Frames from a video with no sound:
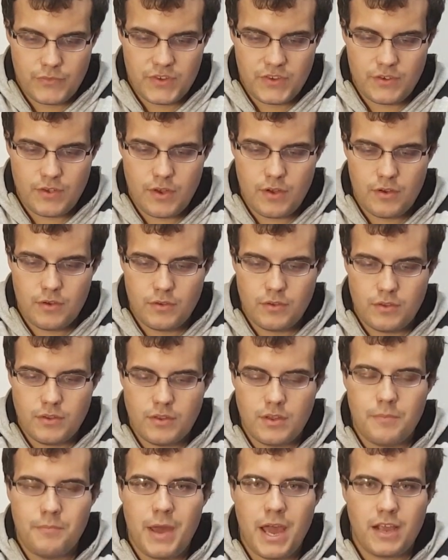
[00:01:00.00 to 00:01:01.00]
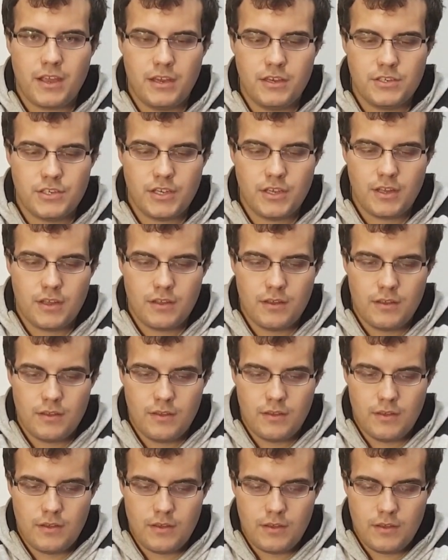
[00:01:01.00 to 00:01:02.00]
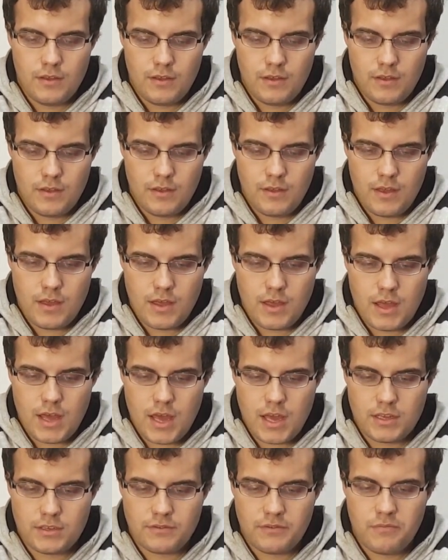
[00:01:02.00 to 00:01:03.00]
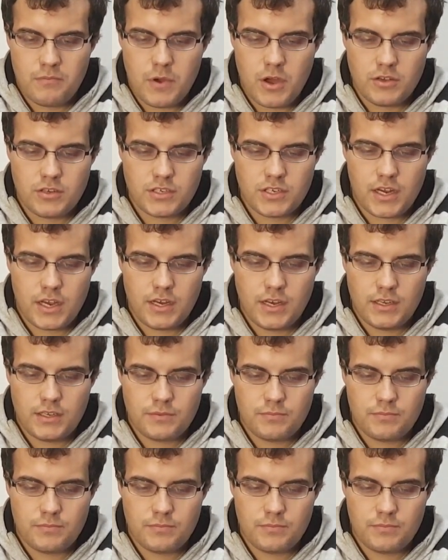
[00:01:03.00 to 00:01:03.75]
So the packaging, as with most Chinese